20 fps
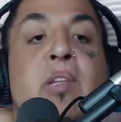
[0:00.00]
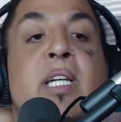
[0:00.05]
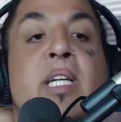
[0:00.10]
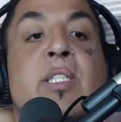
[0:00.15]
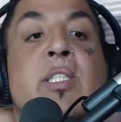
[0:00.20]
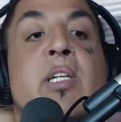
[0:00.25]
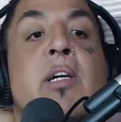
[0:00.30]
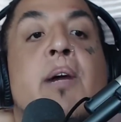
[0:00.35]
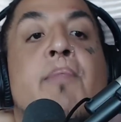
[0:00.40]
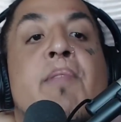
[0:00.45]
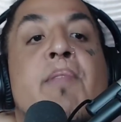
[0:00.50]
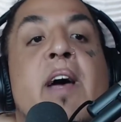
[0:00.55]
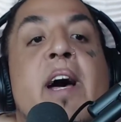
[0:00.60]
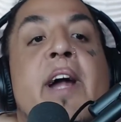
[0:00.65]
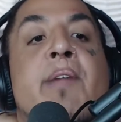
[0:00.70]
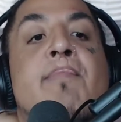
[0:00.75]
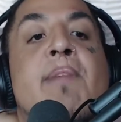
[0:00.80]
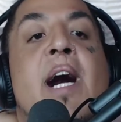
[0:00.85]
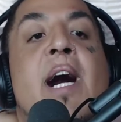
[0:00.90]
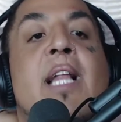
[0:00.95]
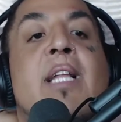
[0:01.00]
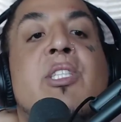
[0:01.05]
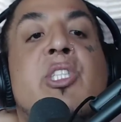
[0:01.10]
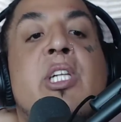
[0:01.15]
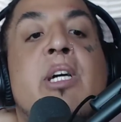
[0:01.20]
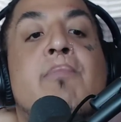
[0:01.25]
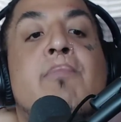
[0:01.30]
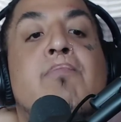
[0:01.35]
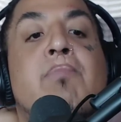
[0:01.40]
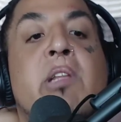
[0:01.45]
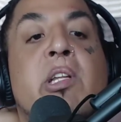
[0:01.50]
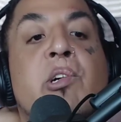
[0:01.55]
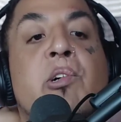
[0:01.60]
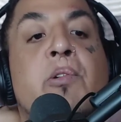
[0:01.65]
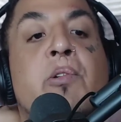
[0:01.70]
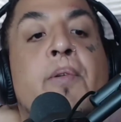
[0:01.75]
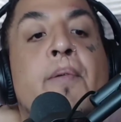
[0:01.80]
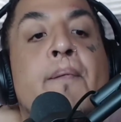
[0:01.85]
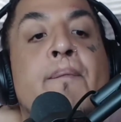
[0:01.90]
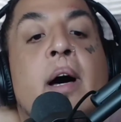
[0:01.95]
Let's look up the etymology of
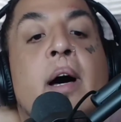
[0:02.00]
blue.